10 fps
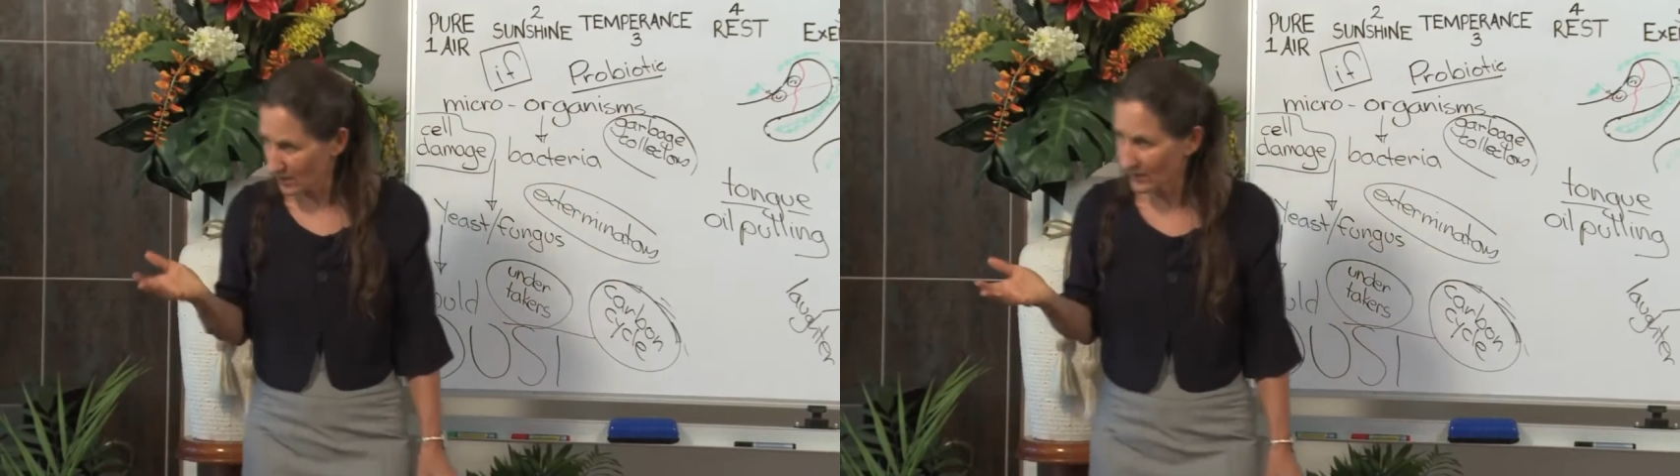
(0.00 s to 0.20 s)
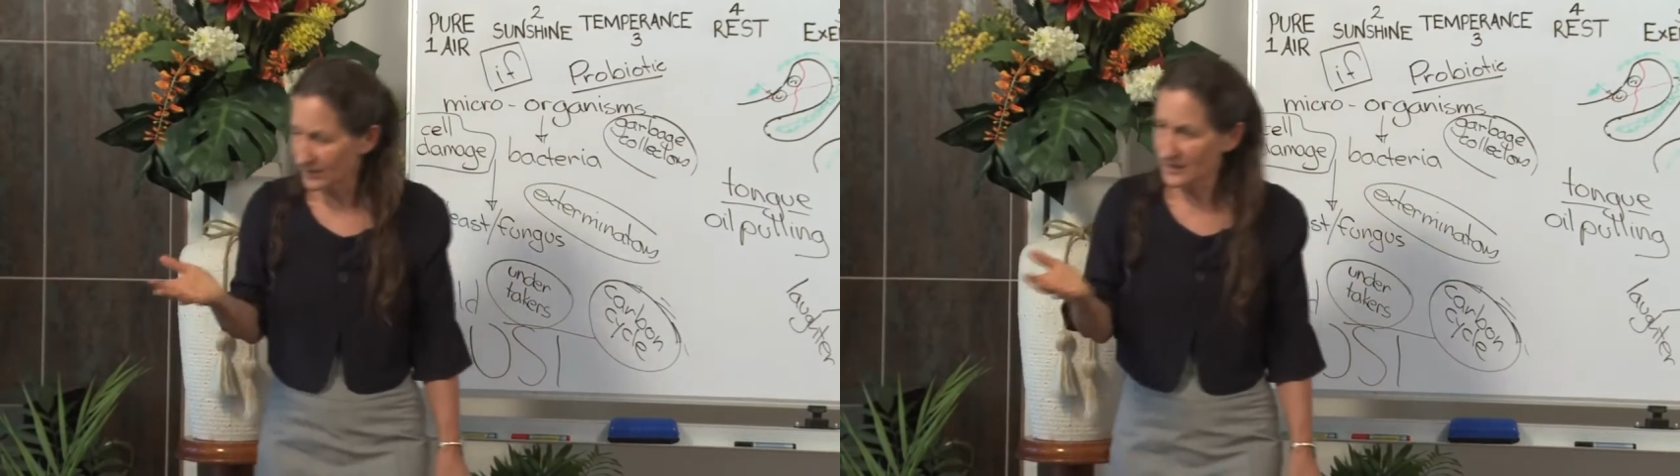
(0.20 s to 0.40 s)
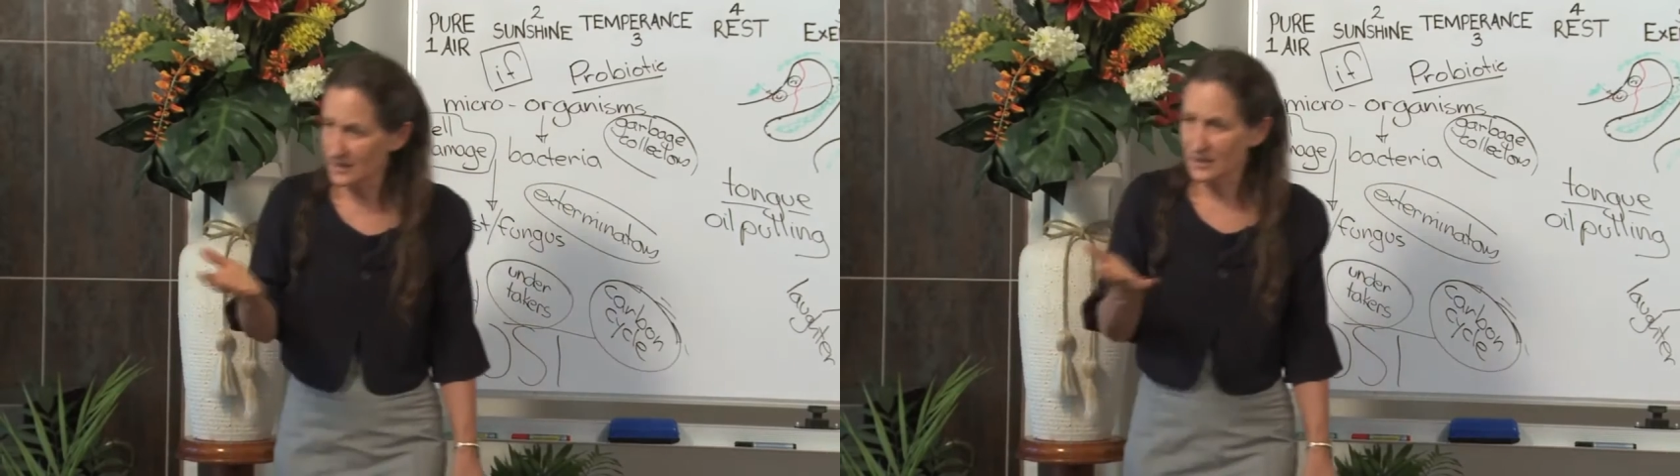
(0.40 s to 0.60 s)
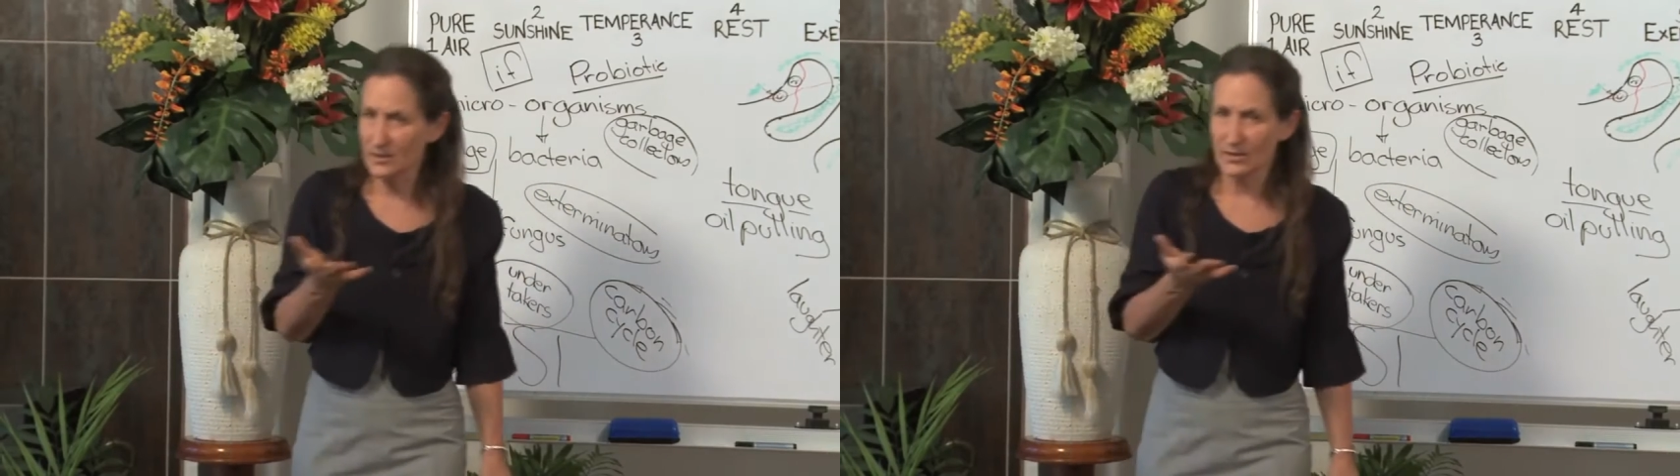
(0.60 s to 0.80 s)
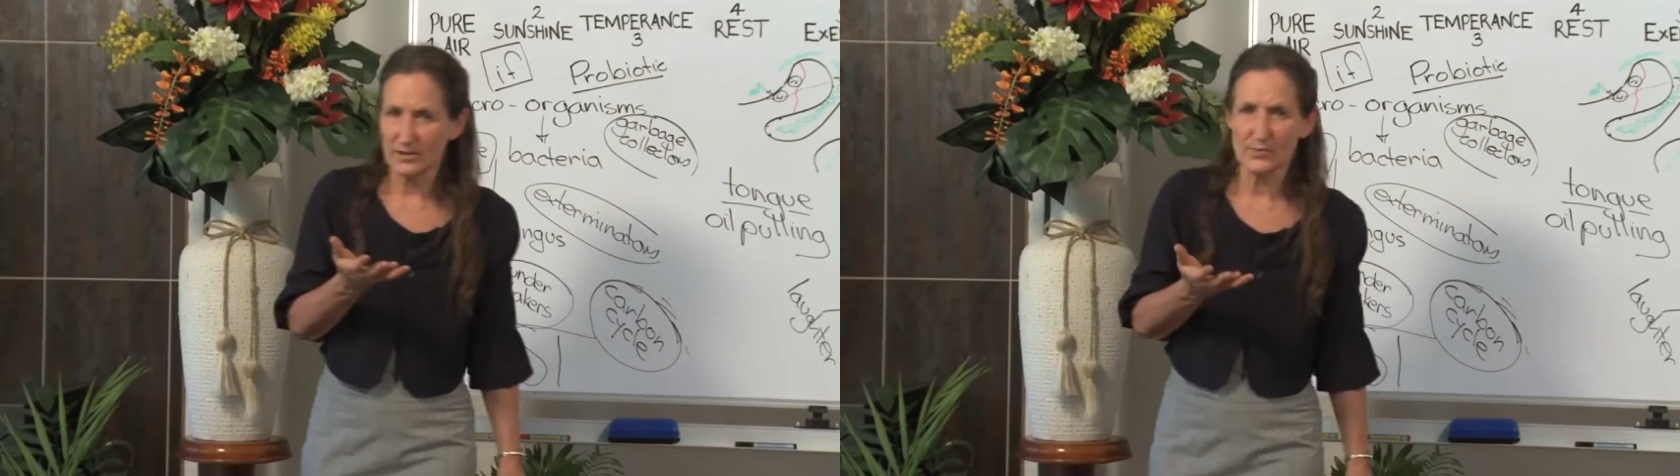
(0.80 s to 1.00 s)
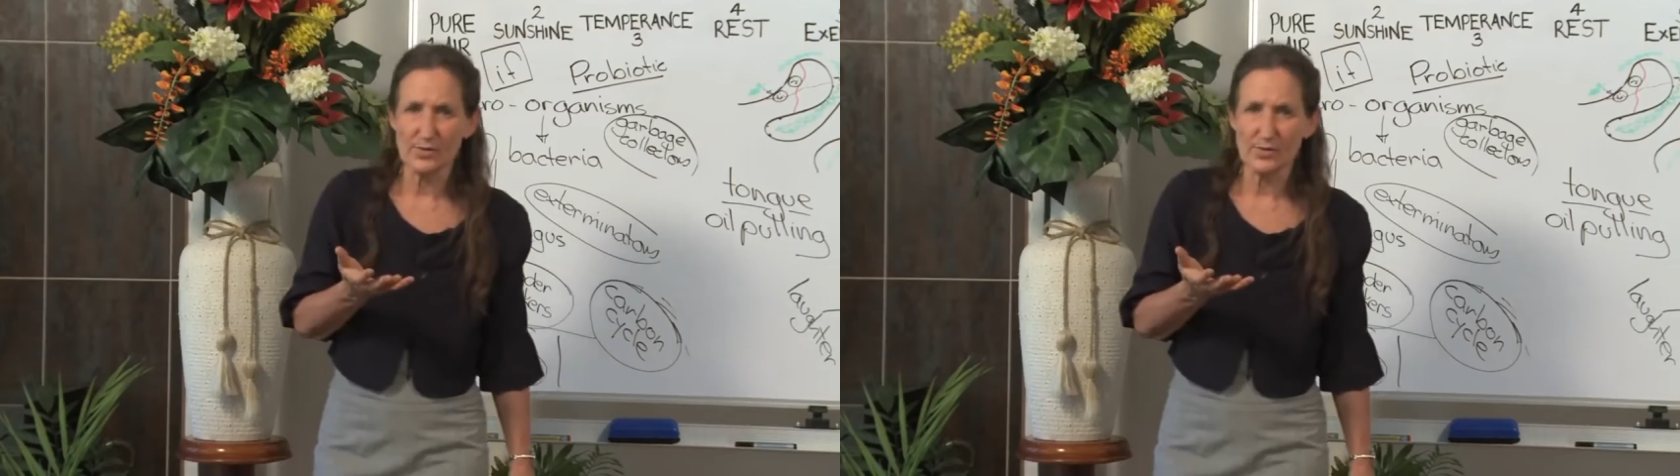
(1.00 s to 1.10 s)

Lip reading: on the detox